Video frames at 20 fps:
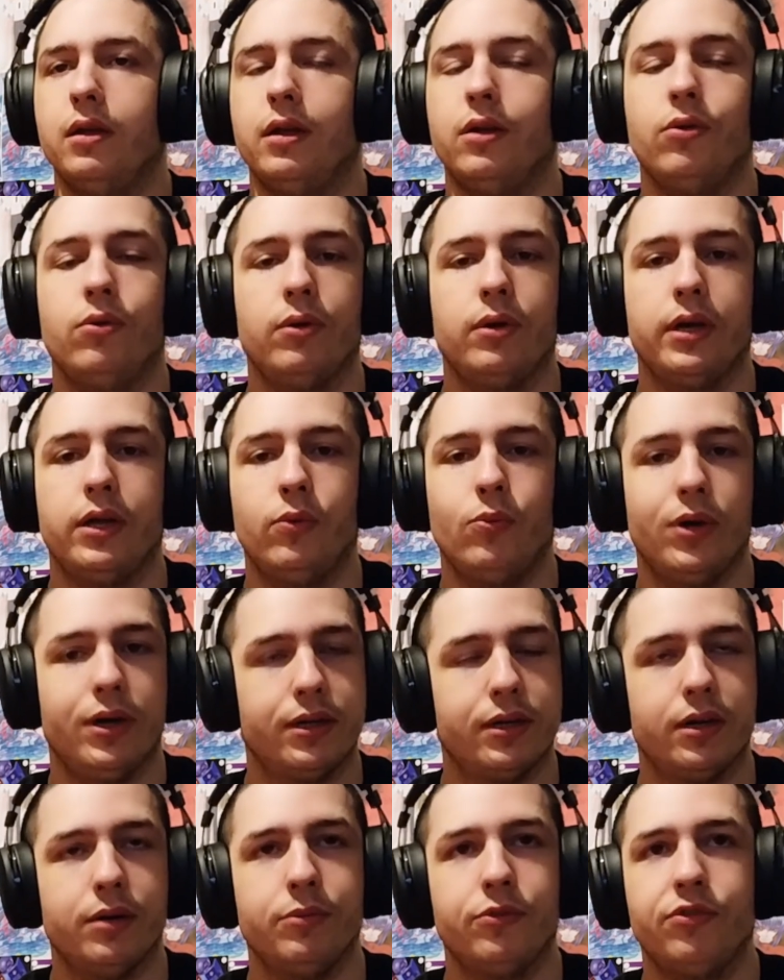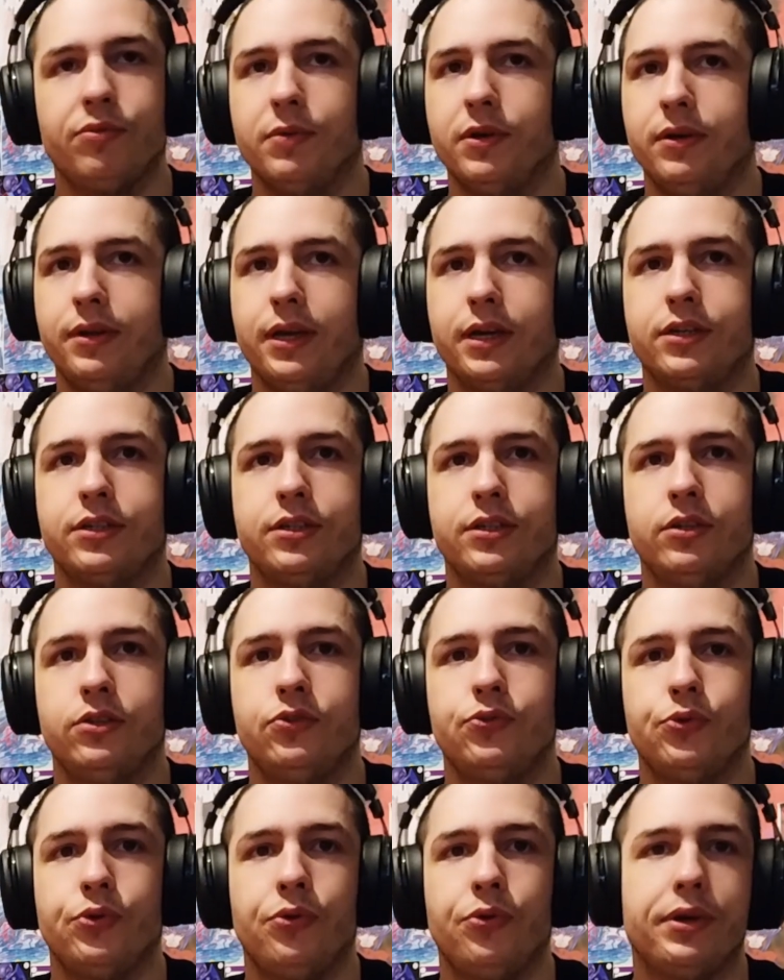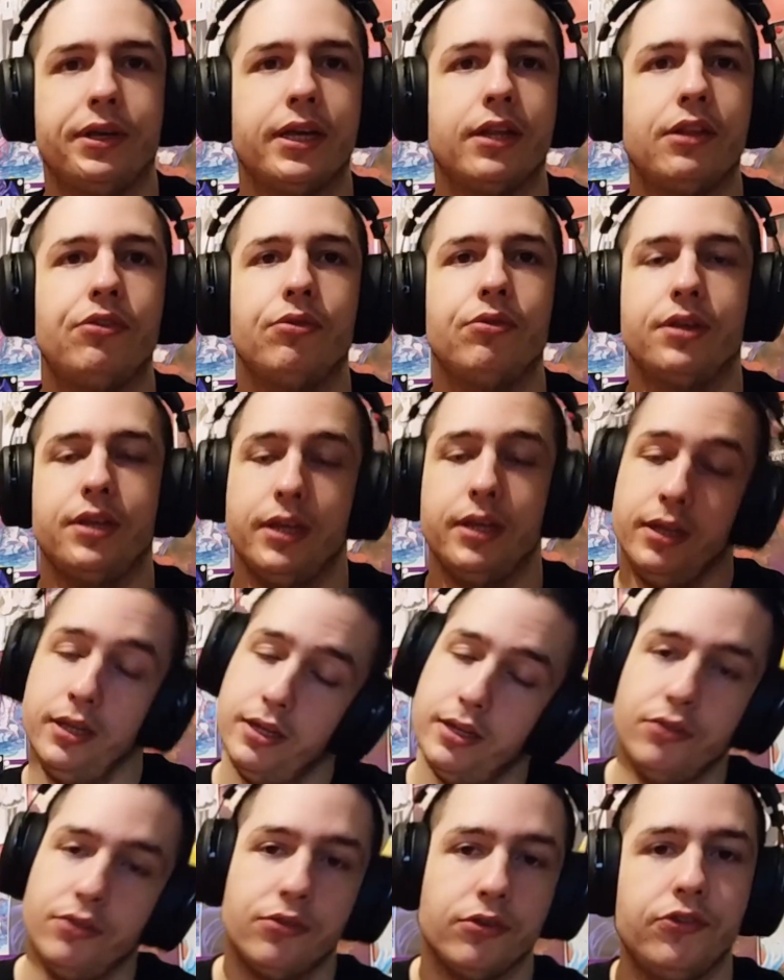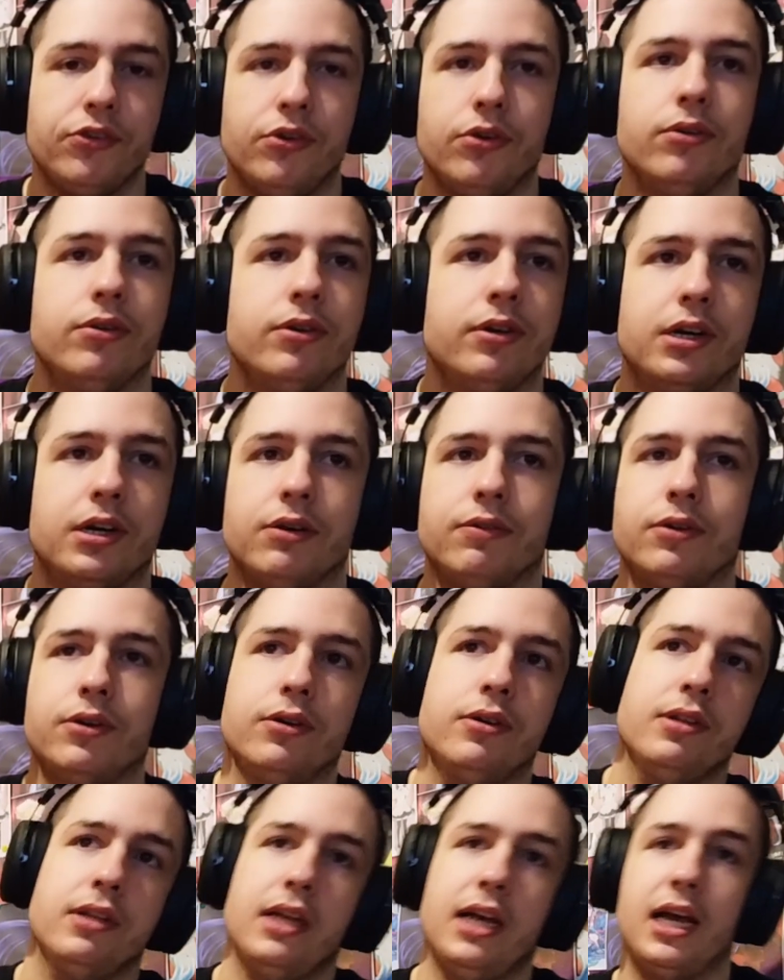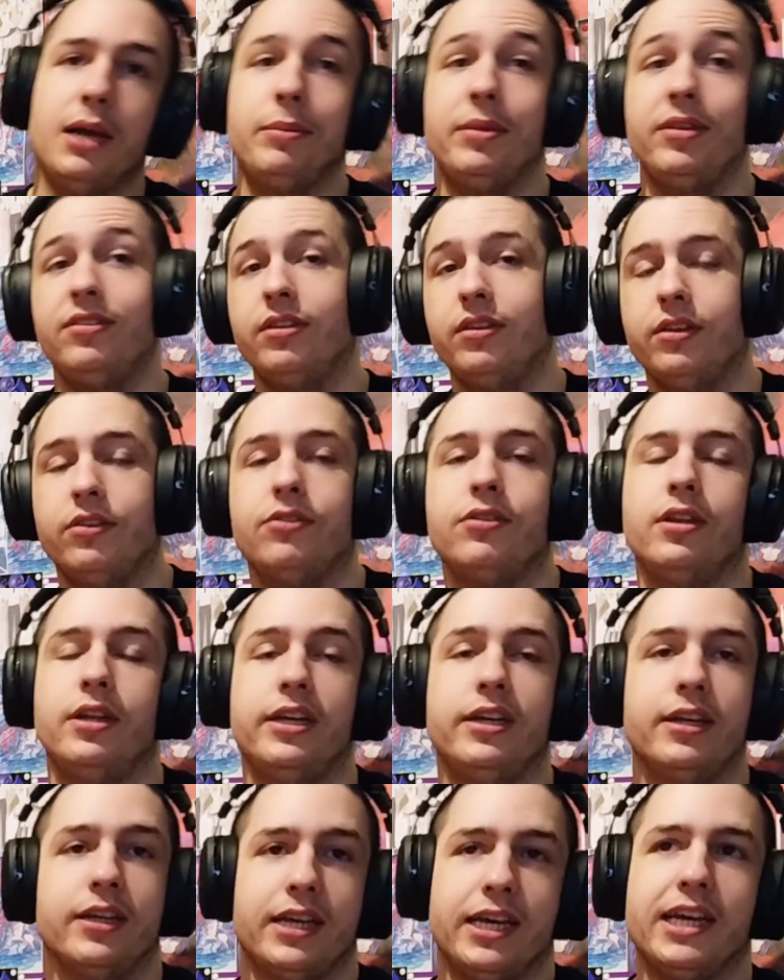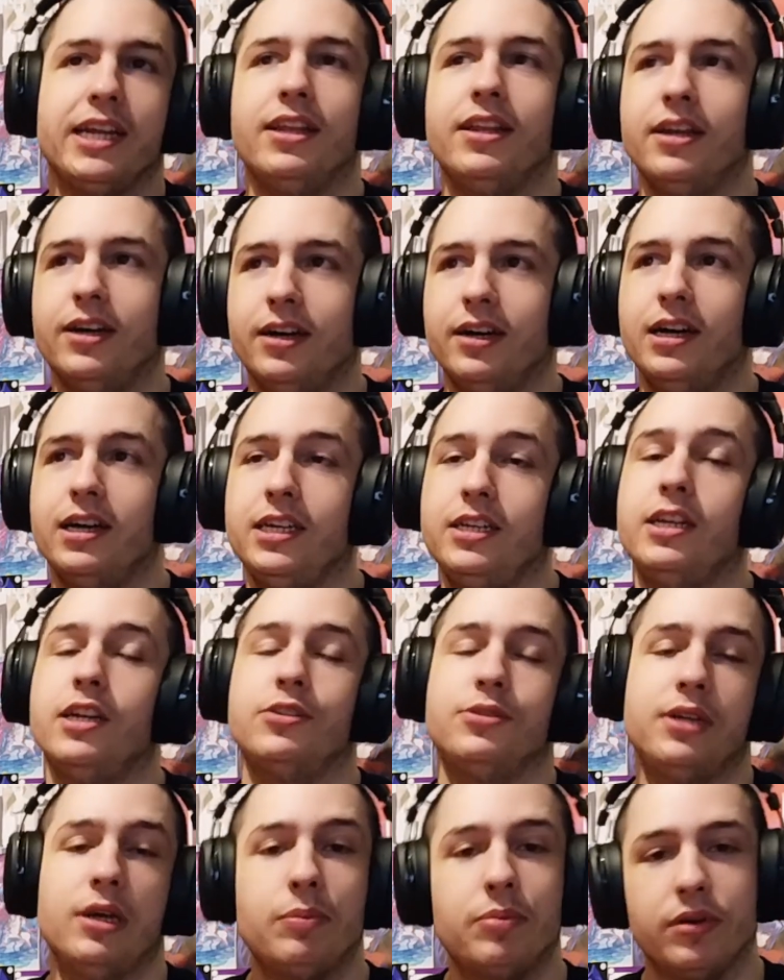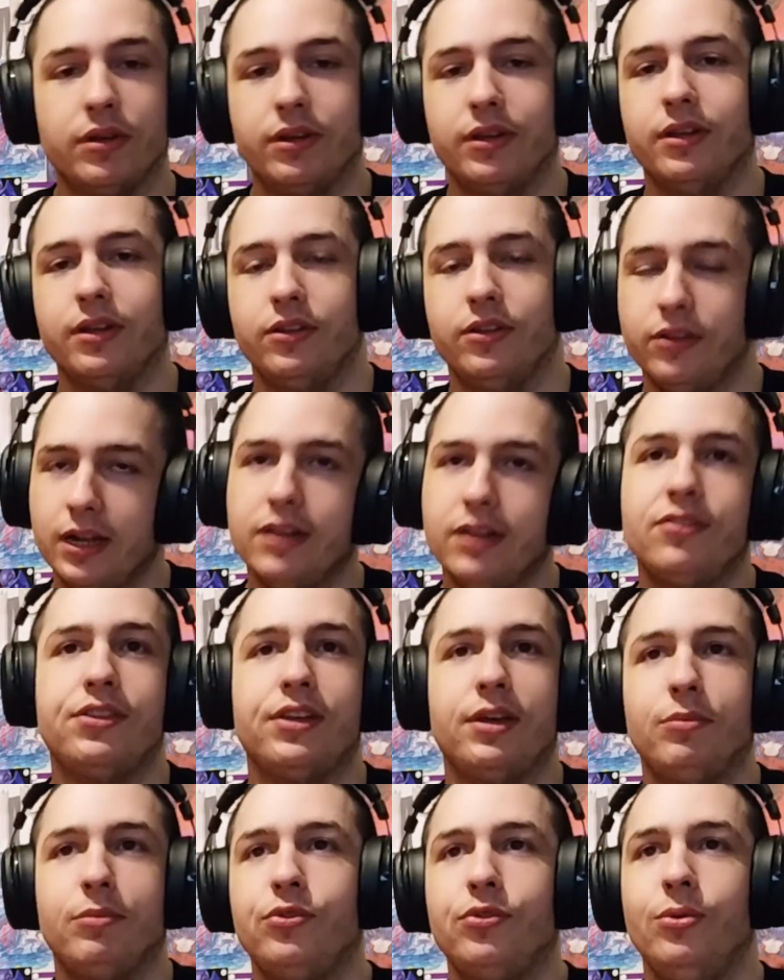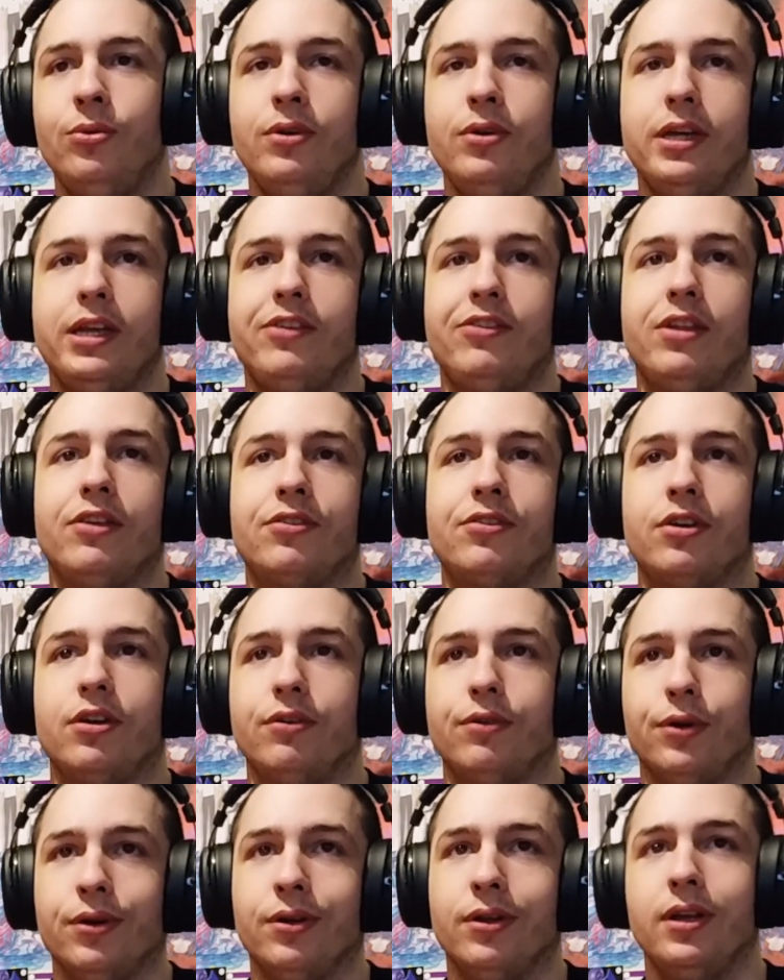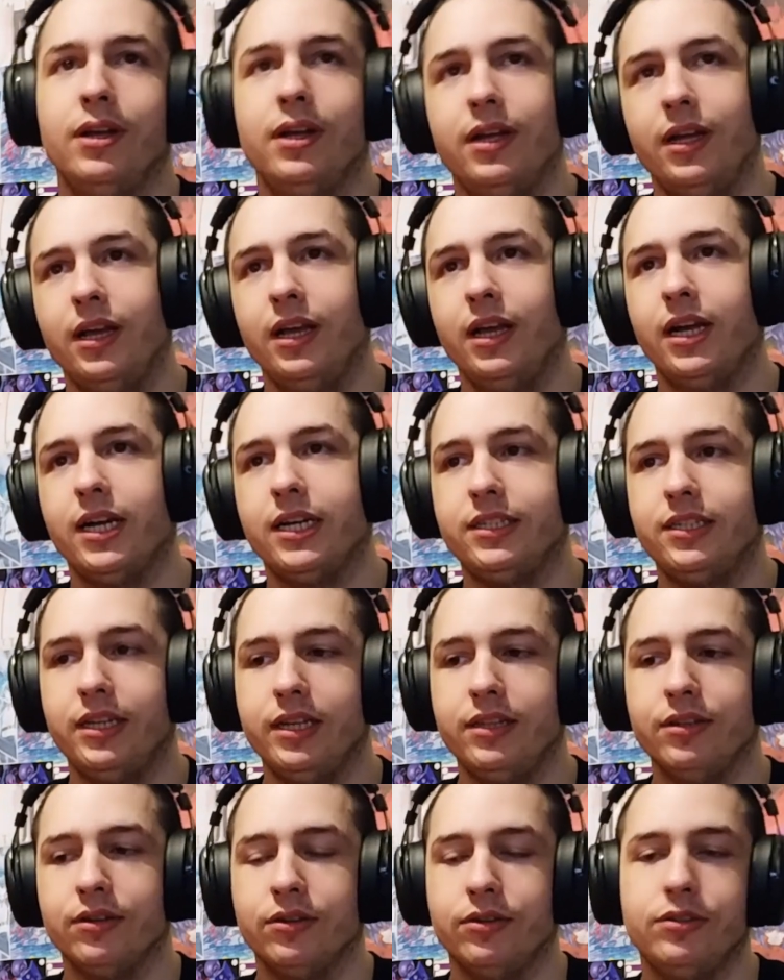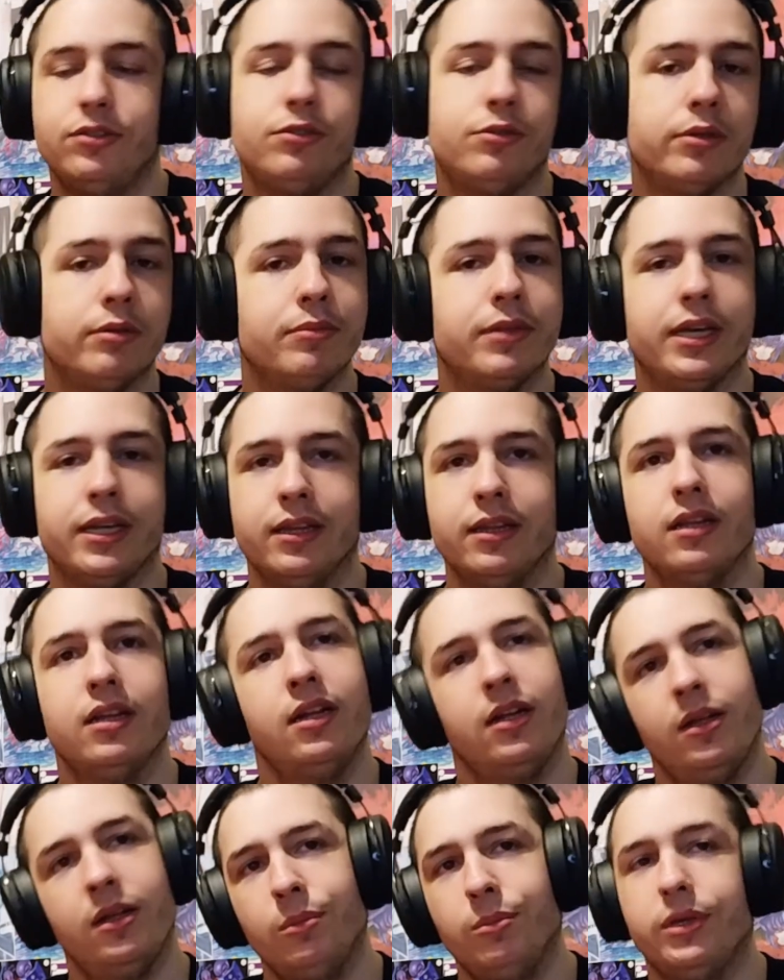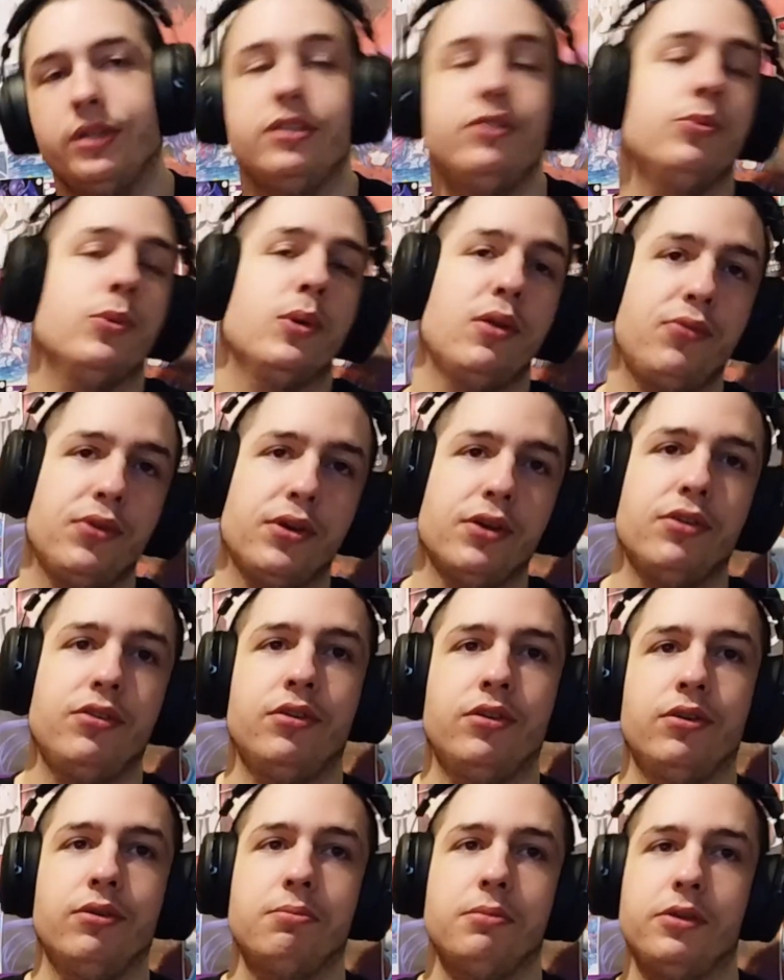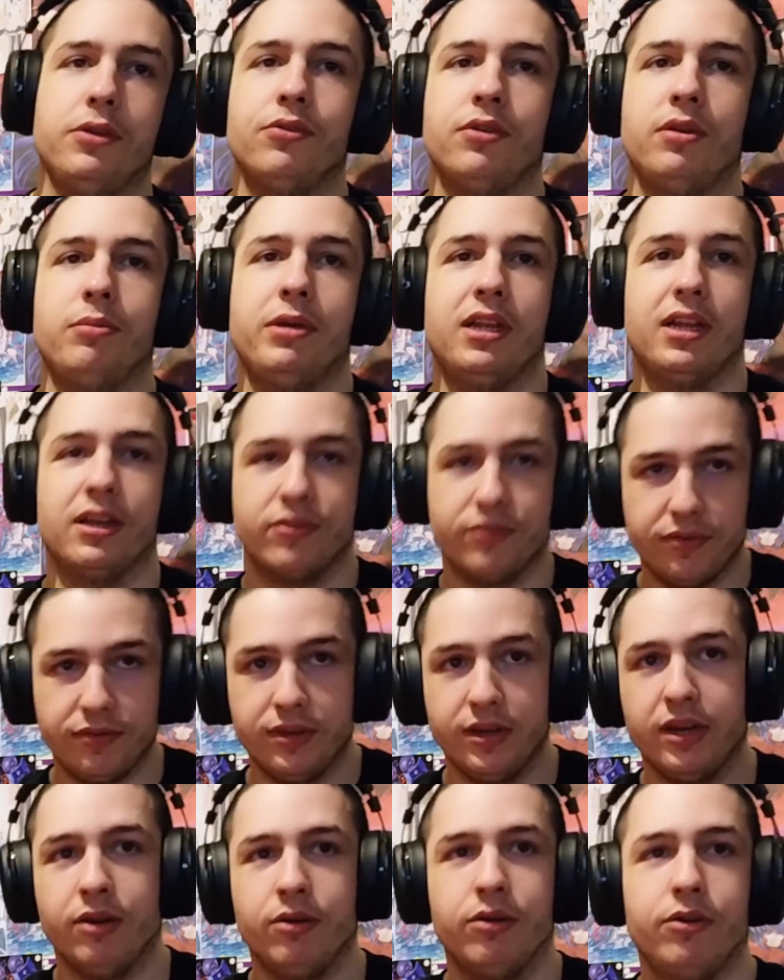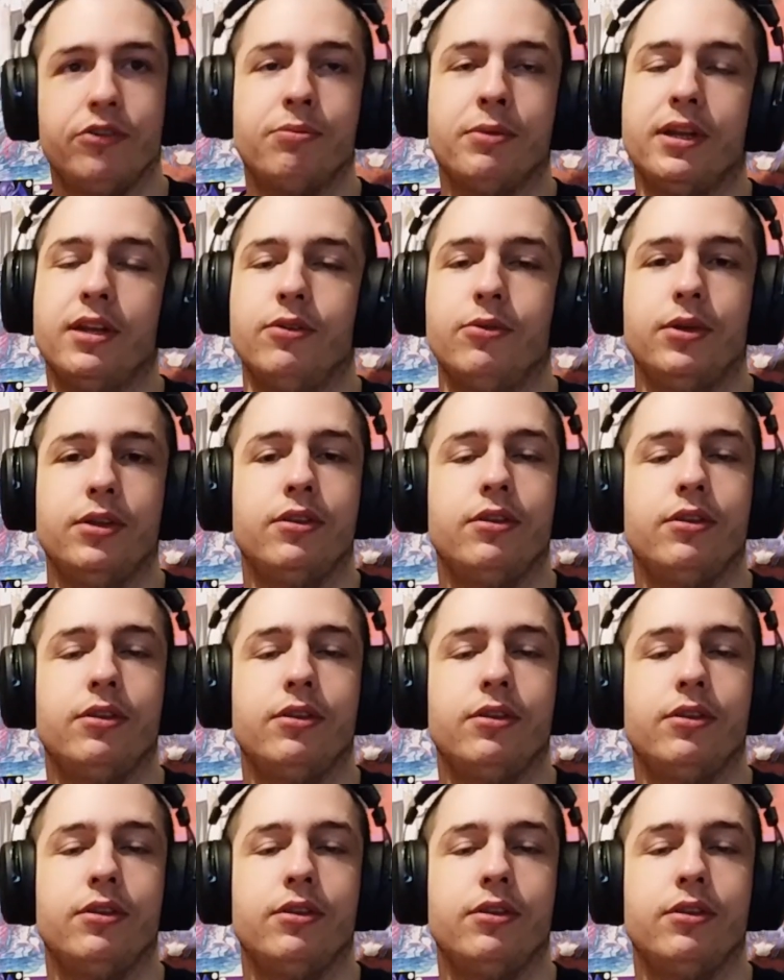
Hello, and welcome to my reaction to a new Genzuki Tojiro cover. I missed it yesterday, and it actually happened the last time too, his last cover. I did it on the stream then, but this one I figured, you know, it's only been like 15 hours, might